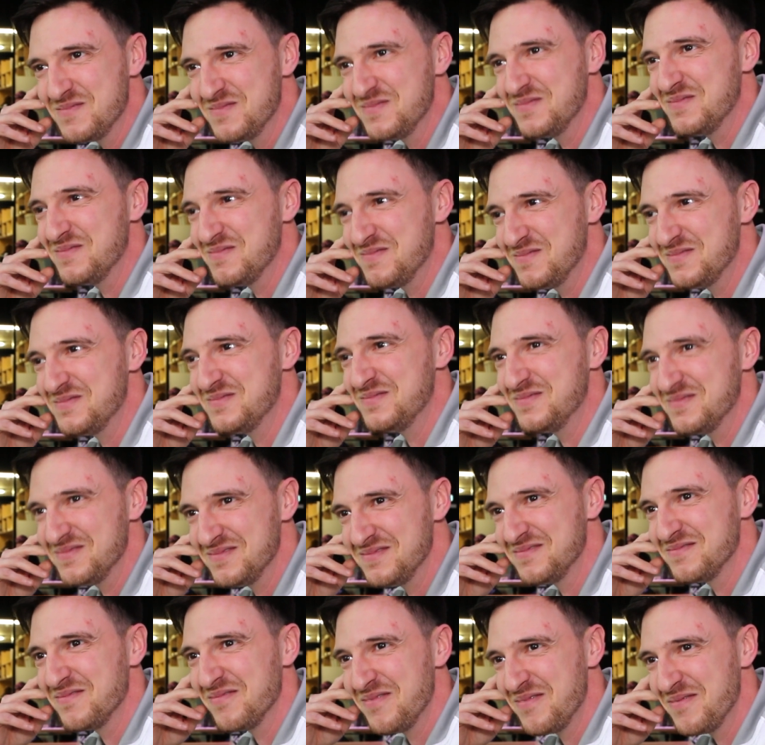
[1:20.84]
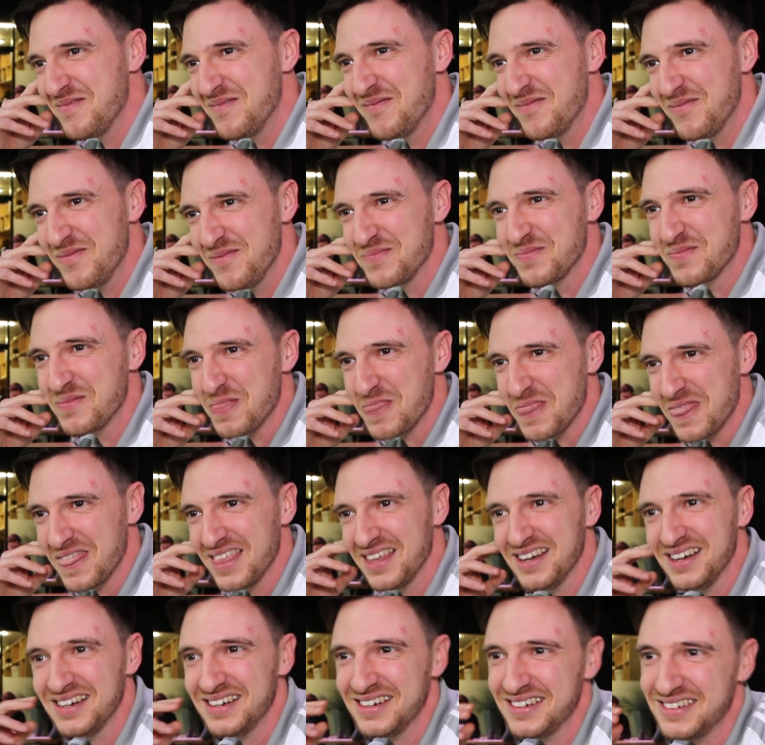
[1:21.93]
John, there's obviously been um, you know a
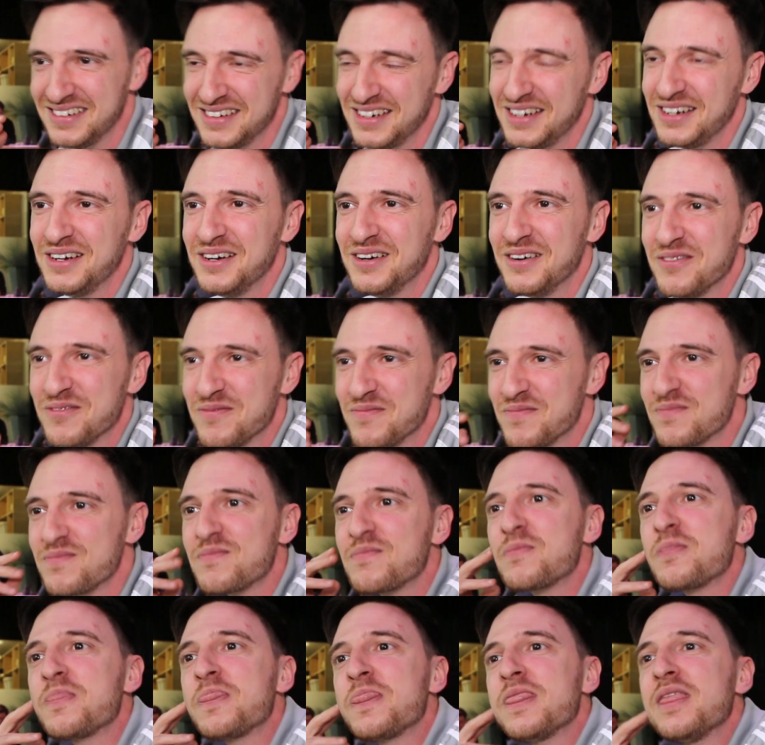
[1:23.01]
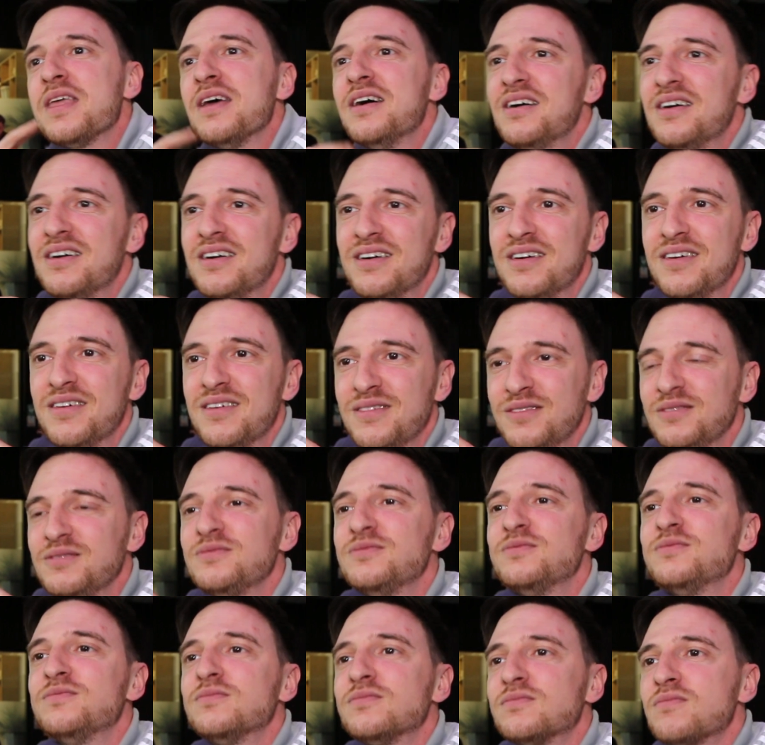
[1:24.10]
video going about, and not just a video. We saw
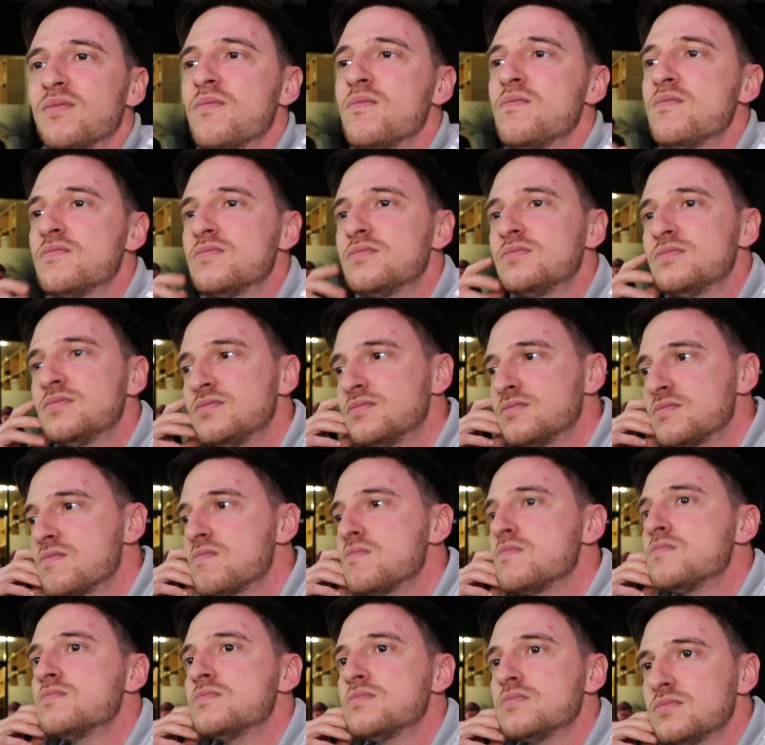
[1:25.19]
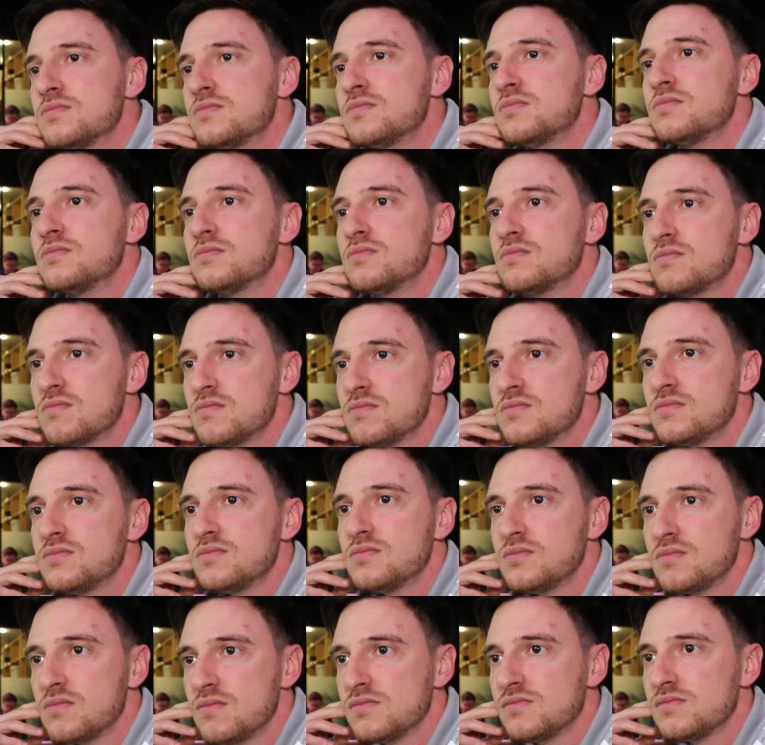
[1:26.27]
it ourselves. Just yourself and Dean White had a
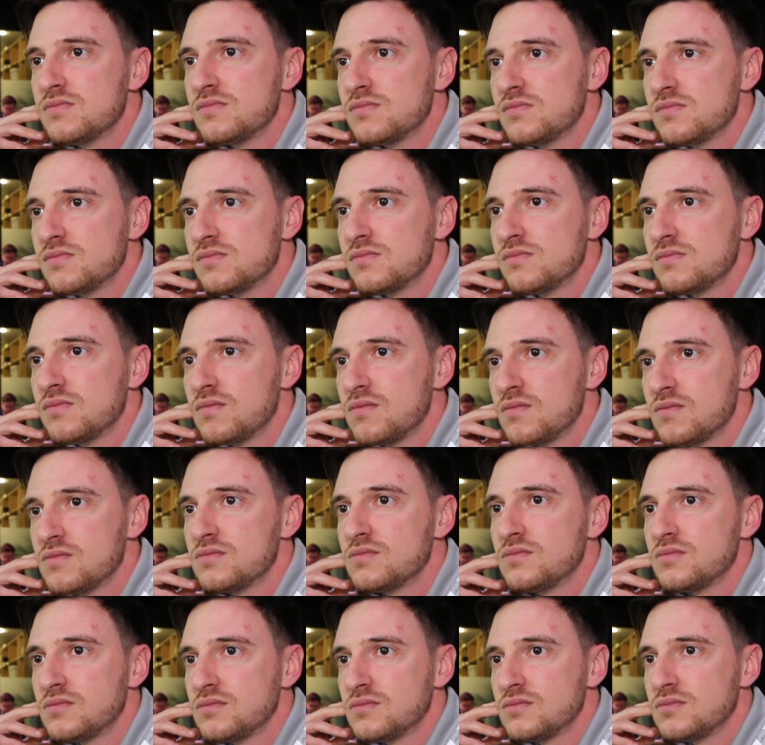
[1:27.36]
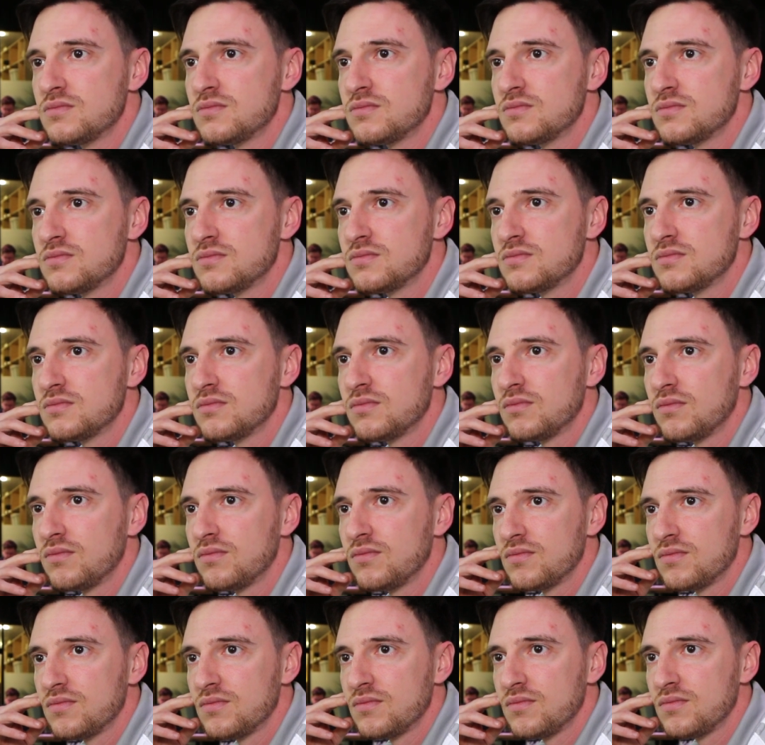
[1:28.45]
little kind of confrontation up on the
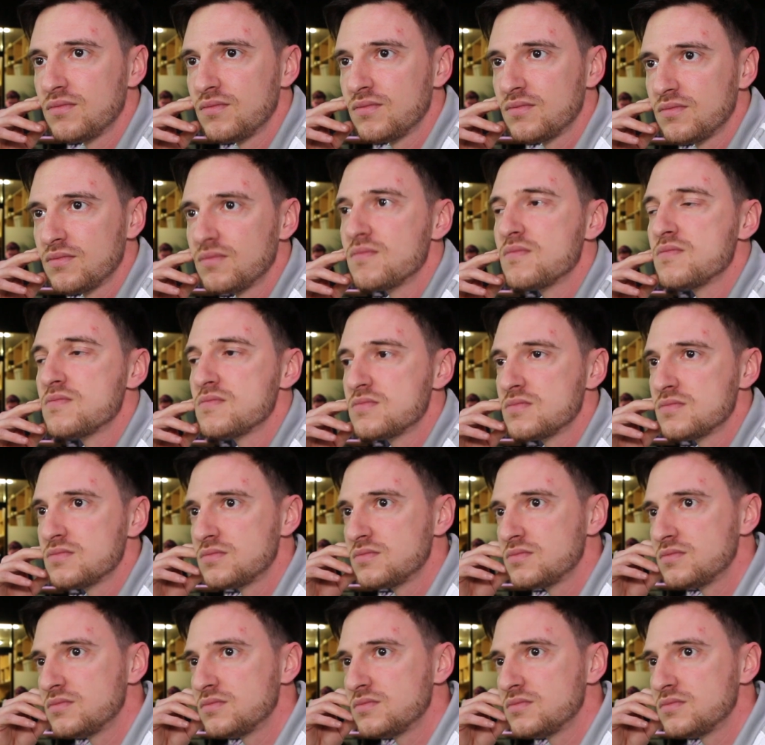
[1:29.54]
stage the other day.